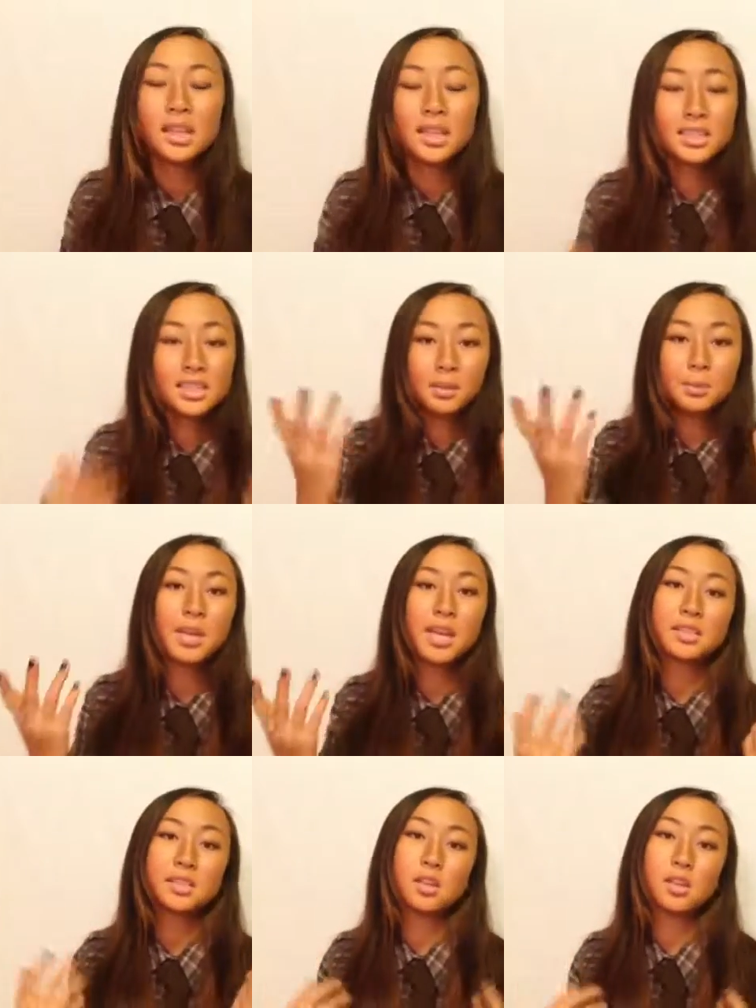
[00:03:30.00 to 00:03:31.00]
That's like me
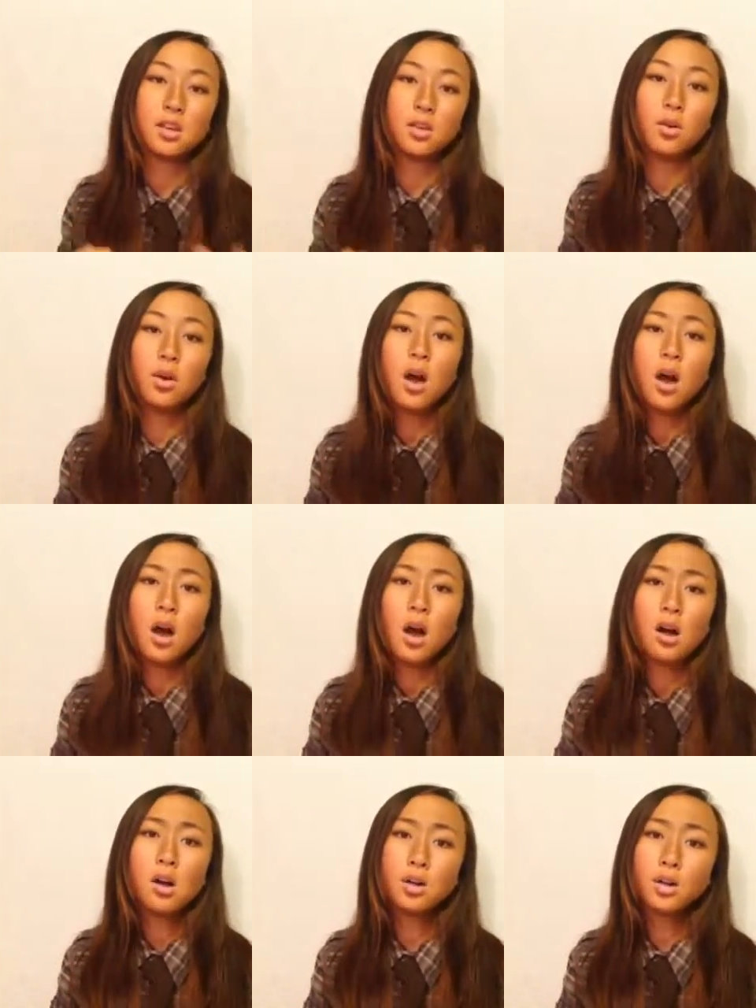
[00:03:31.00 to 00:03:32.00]
asking you,
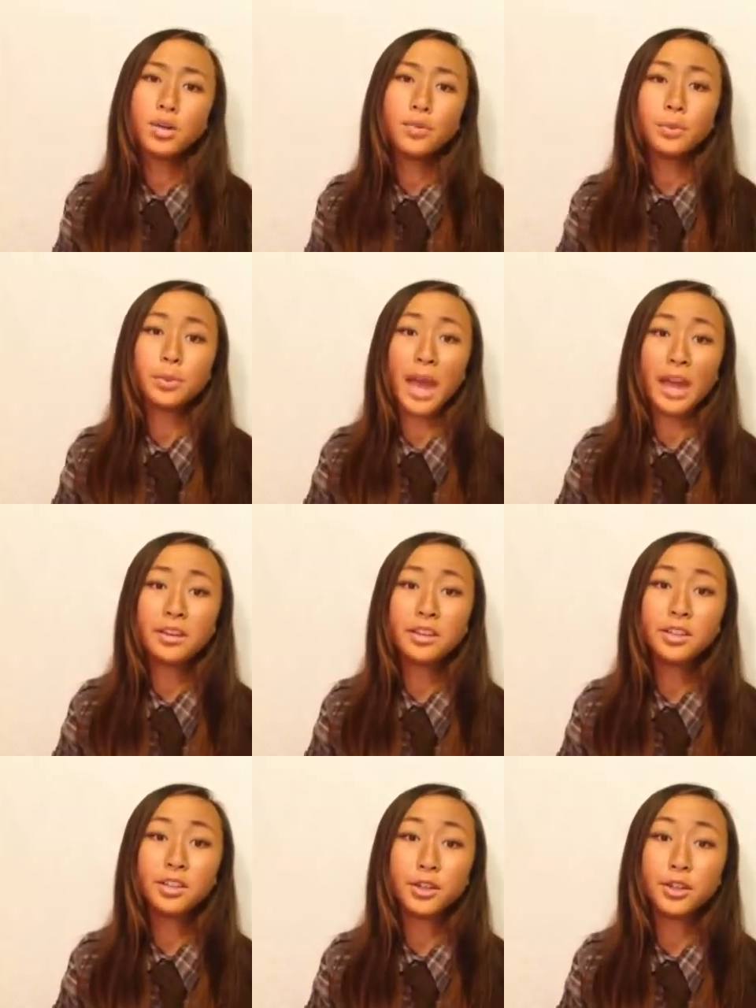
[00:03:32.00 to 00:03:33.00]
oh, are you from
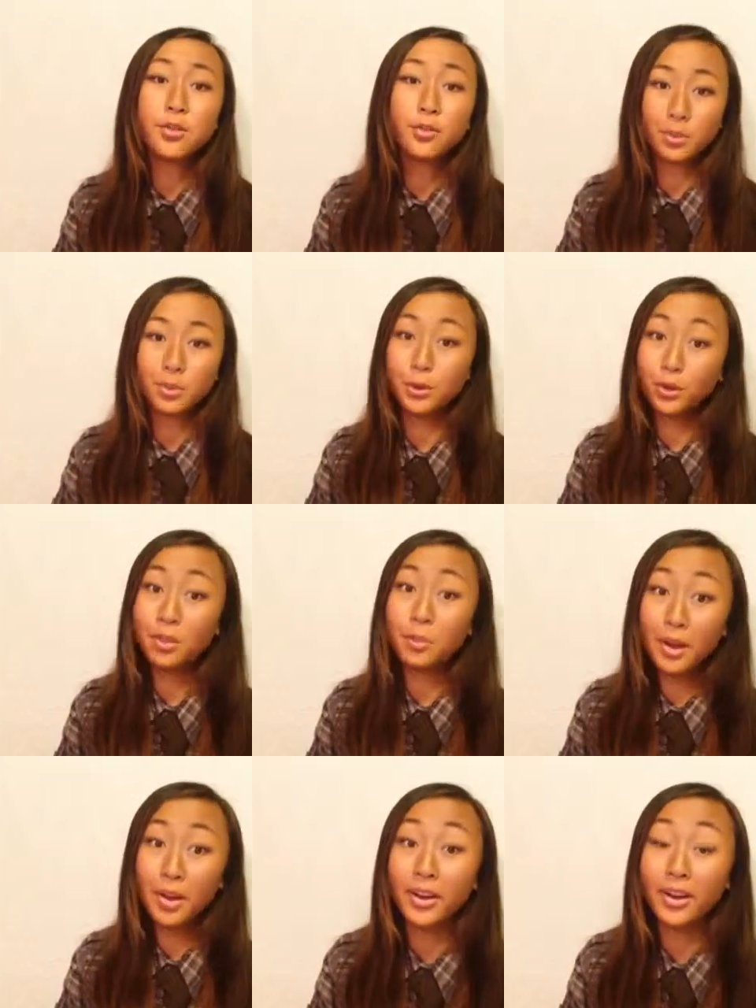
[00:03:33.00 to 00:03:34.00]
Canada or are you from North
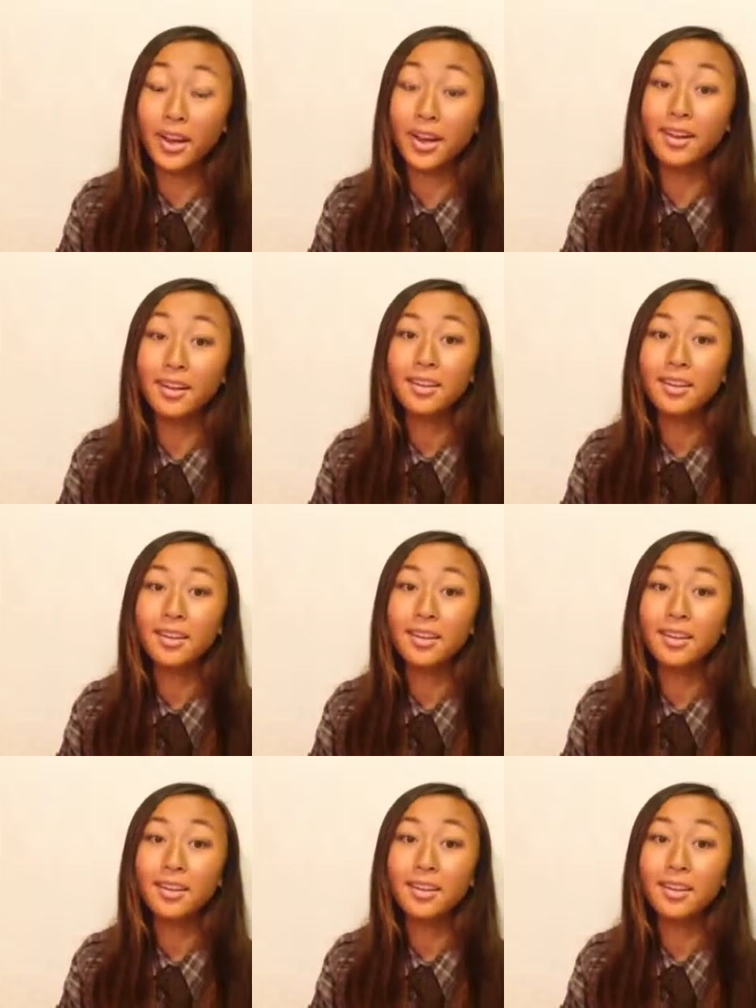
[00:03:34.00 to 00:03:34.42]
America?